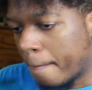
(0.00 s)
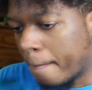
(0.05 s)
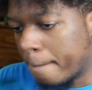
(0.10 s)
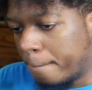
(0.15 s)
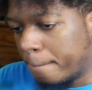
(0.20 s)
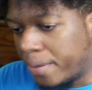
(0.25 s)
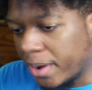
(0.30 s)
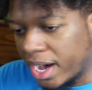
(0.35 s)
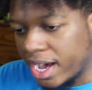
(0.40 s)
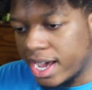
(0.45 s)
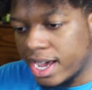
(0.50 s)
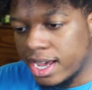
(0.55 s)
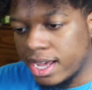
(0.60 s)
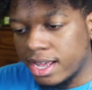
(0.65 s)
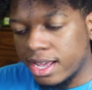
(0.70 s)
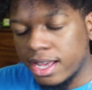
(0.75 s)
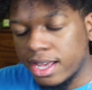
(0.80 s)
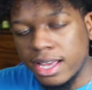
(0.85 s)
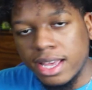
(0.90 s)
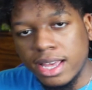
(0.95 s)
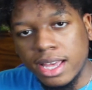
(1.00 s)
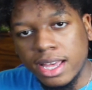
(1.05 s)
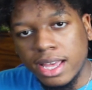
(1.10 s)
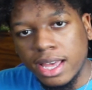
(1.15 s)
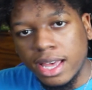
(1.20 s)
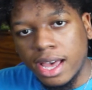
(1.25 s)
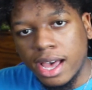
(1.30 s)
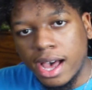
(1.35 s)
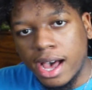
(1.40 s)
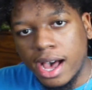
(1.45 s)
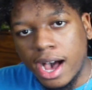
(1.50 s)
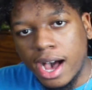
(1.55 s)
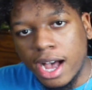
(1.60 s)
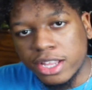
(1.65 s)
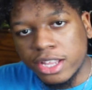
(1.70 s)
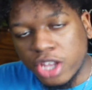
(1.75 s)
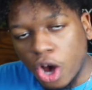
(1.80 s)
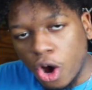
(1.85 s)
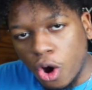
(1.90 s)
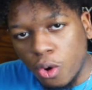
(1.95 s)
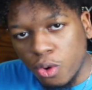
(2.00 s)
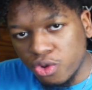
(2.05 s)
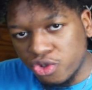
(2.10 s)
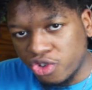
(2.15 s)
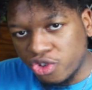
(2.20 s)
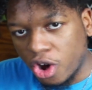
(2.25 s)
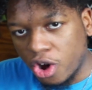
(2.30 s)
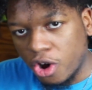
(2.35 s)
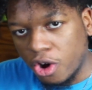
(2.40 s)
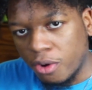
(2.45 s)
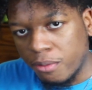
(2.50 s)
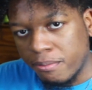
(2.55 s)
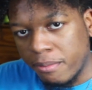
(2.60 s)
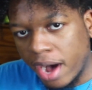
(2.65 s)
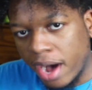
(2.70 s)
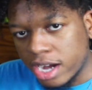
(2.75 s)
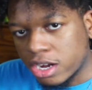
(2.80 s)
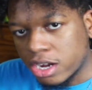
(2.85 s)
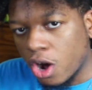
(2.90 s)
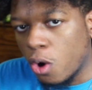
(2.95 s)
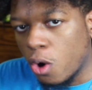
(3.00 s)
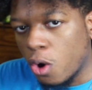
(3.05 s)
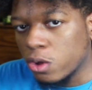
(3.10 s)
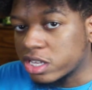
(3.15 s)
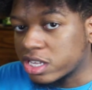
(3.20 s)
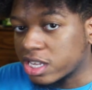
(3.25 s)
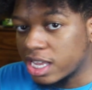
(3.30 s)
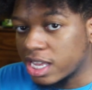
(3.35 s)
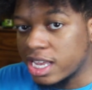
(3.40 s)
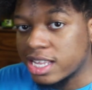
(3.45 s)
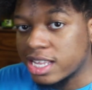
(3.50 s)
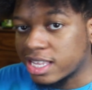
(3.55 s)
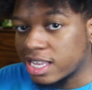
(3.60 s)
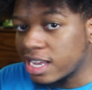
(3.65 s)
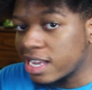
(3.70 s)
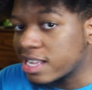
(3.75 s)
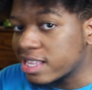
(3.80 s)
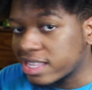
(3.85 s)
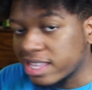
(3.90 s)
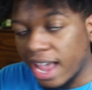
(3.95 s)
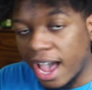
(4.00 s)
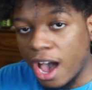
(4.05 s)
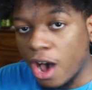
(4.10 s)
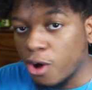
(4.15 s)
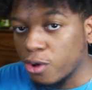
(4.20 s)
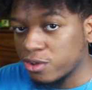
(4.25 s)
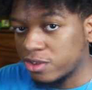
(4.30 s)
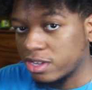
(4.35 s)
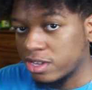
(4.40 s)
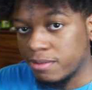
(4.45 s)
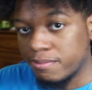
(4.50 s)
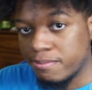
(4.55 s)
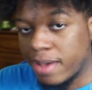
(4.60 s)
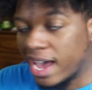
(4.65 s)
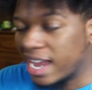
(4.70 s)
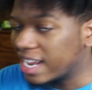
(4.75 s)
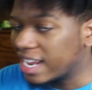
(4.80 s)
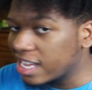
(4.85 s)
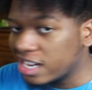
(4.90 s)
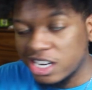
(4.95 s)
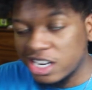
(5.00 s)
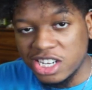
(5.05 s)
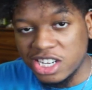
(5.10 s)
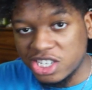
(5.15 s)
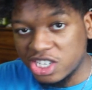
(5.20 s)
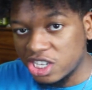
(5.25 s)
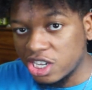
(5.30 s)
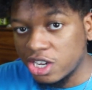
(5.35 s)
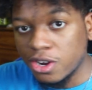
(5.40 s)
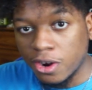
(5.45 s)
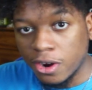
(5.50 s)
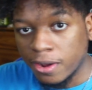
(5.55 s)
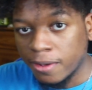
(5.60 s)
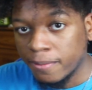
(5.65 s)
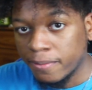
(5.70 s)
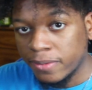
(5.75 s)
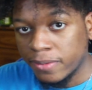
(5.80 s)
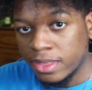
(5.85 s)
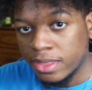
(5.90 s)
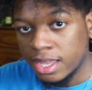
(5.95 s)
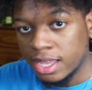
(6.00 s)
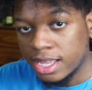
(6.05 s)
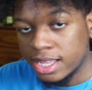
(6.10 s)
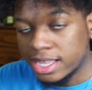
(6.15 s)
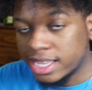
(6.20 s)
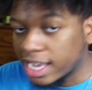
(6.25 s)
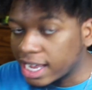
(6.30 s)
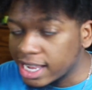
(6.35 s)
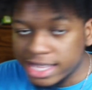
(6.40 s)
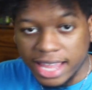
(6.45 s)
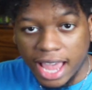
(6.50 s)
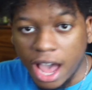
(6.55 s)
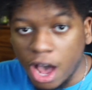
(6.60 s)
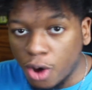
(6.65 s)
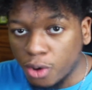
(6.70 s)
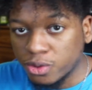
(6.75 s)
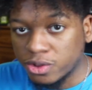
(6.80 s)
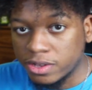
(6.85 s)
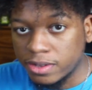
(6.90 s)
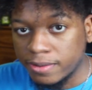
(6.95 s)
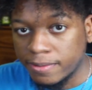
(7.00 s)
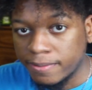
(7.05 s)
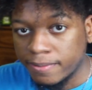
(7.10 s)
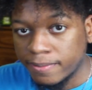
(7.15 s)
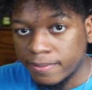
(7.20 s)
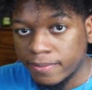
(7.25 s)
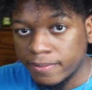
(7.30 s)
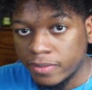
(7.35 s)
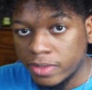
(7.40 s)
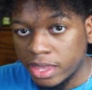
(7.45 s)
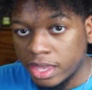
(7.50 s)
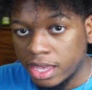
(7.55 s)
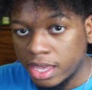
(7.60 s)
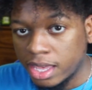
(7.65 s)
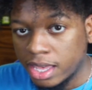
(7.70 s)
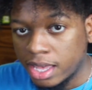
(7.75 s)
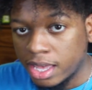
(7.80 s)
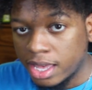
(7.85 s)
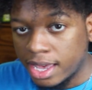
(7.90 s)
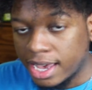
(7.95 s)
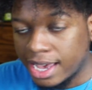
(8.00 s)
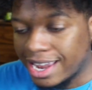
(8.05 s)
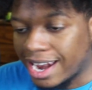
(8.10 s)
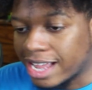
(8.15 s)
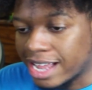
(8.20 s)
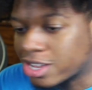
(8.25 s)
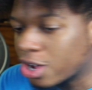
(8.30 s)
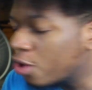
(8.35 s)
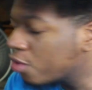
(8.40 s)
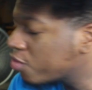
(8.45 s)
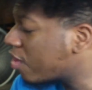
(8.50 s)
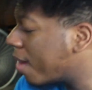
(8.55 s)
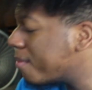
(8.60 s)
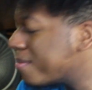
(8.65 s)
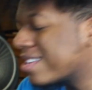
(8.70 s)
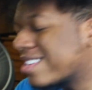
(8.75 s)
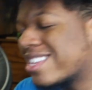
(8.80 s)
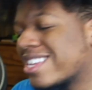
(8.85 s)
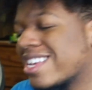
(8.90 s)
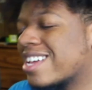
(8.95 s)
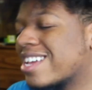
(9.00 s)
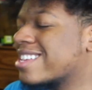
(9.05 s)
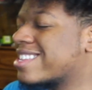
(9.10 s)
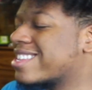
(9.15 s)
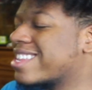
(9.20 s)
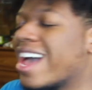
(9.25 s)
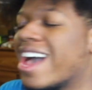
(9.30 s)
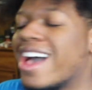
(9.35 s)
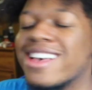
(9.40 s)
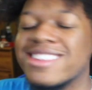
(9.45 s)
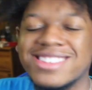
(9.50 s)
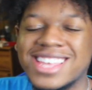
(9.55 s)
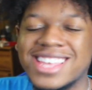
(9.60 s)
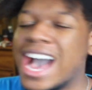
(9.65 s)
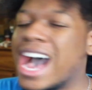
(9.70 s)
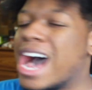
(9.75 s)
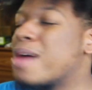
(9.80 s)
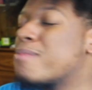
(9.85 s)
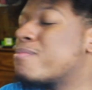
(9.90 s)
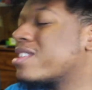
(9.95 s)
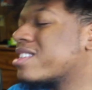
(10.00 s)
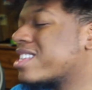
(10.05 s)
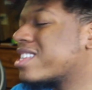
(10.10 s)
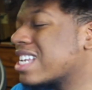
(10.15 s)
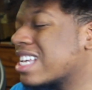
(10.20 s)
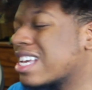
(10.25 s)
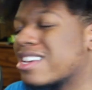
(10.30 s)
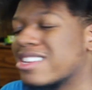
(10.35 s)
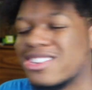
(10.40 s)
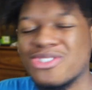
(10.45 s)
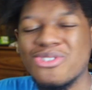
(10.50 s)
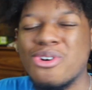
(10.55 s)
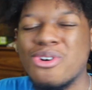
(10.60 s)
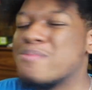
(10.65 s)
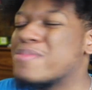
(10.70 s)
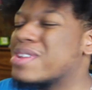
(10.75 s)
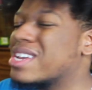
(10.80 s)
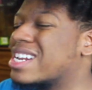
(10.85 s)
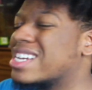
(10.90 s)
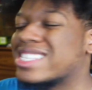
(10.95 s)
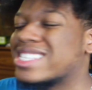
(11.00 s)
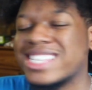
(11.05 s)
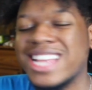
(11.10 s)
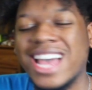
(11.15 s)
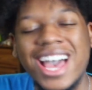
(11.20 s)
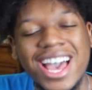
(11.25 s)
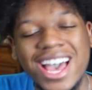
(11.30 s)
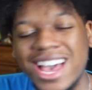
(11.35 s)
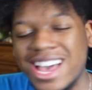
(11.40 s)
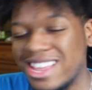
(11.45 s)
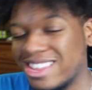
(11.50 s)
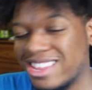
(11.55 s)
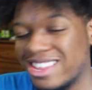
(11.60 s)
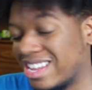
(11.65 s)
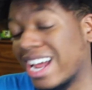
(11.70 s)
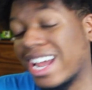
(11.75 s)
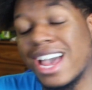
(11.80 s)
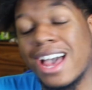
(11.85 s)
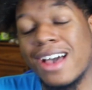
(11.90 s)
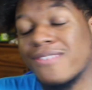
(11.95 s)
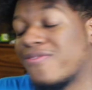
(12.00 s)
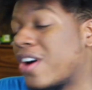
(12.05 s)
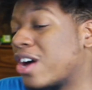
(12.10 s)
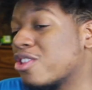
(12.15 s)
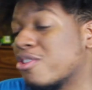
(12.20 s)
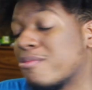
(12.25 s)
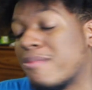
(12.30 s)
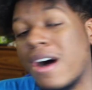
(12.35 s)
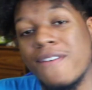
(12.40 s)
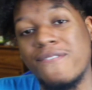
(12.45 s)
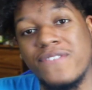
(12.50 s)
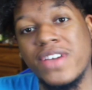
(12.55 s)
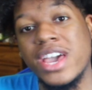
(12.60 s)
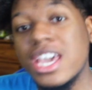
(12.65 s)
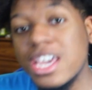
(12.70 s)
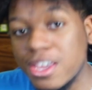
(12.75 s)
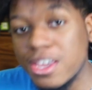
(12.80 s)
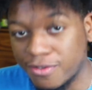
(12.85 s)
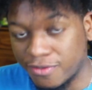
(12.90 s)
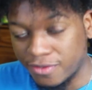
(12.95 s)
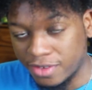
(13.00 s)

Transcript: But I told y'all my goal is to hit 10,000 by the end of this year. 10,000. And I told you I've been seeing the signs. God been seeing showing me the signs and I got to follow my faith.